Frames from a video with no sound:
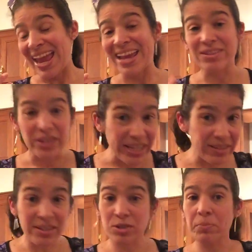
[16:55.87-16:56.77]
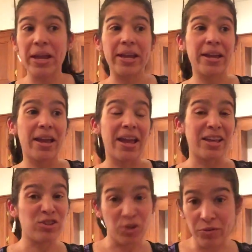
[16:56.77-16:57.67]
It's easy to make.
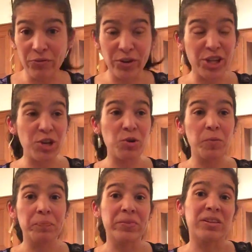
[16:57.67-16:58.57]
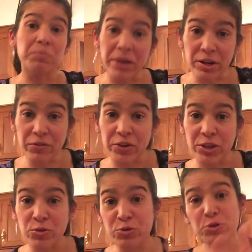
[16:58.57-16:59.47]
It's good for you. It's better for
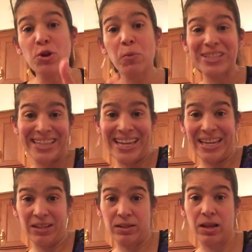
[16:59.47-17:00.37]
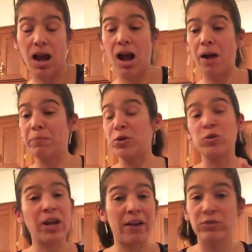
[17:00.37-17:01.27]
you. You know what's in it. You
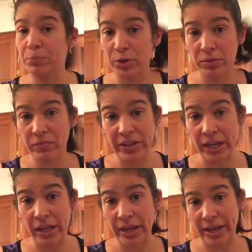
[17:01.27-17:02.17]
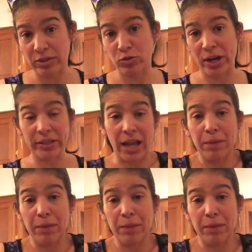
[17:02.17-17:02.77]
don't have to put vanilla extract.